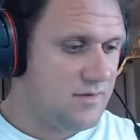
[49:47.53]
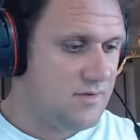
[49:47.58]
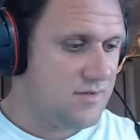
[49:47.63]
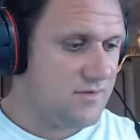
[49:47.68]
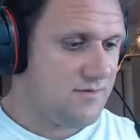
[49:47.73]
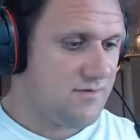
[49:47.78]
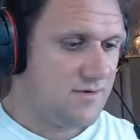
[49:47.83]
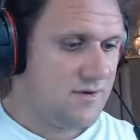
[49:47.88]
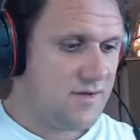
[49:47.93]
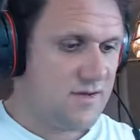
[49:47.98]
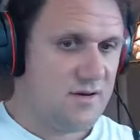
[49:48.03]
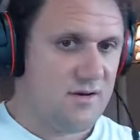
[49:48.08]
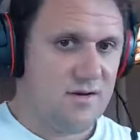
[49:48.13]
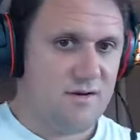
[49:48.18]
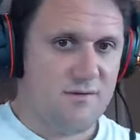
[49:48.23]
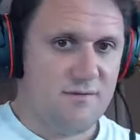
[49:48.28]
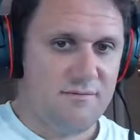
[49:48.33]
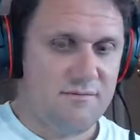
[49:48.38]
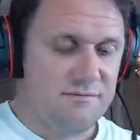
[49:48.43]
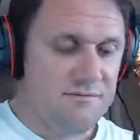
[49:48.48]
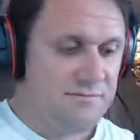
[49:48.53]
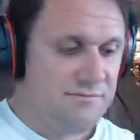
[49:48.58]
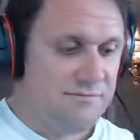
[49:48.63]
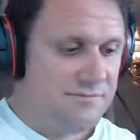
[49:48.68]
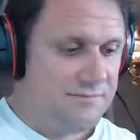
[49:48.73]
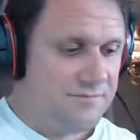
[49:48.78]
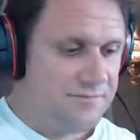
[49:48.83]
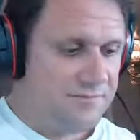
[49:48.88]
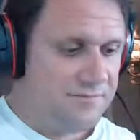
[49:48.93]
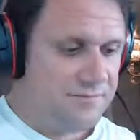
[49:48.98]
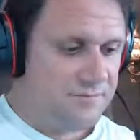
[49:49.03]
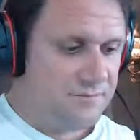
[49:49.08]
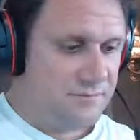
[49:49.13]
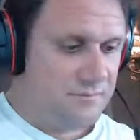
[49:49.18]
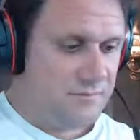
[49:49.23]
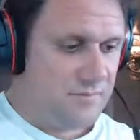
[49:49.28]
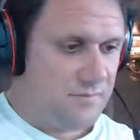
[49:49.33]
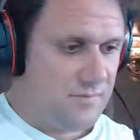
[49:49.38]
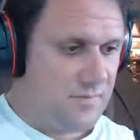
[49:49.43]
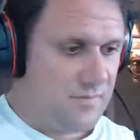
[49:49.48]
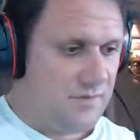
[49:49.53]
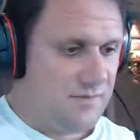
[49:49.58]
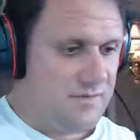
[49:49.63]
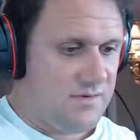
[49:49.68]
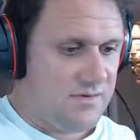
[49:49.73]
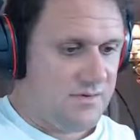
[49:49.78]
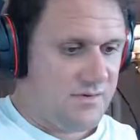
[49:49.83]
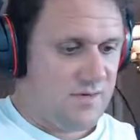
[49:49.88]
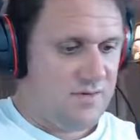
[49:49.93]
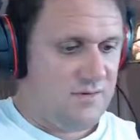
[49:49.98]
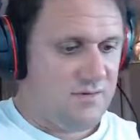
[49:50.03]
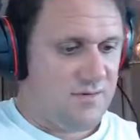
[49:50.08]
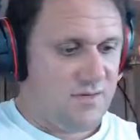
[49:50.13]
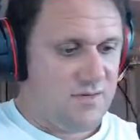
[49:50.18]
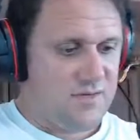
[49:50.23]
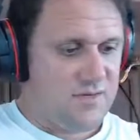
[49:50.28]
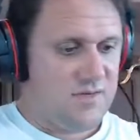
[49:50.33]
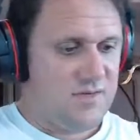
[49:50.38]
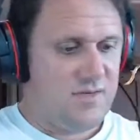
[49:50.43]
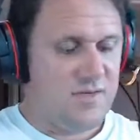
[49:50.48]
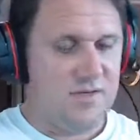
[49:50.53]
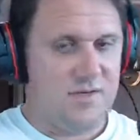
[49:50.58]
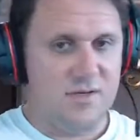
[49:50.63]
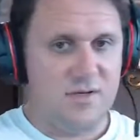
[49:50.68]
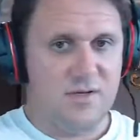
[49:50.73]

See if I can do this.